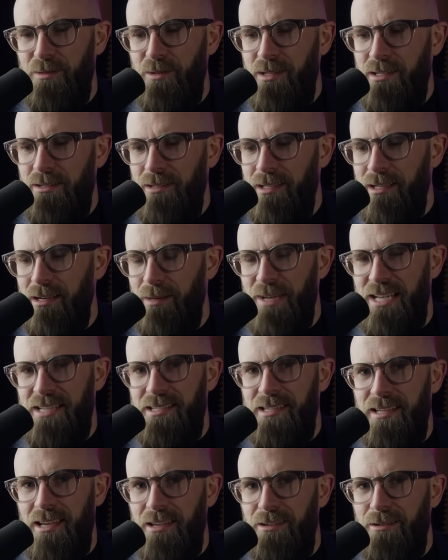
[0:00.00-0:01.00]
We're doing our
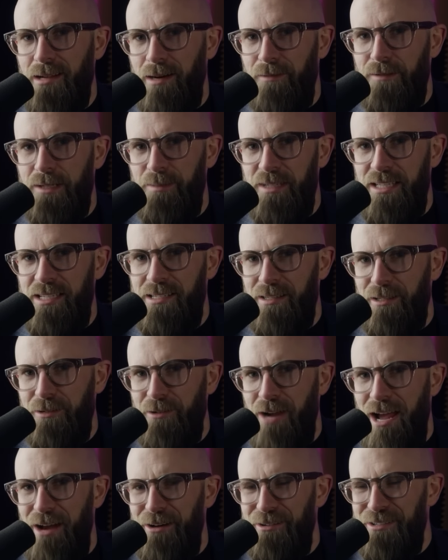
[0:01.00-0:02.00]
best to get you comfortably to the
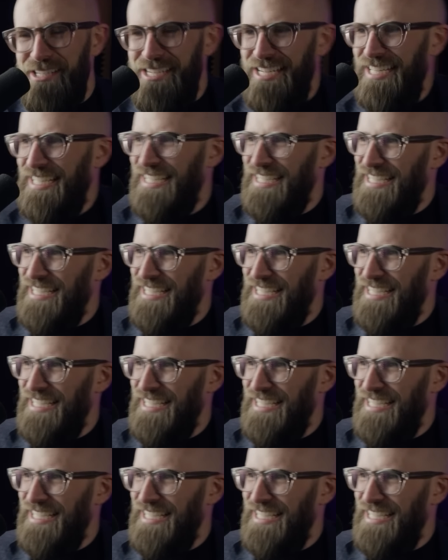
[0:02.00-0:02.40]
ground.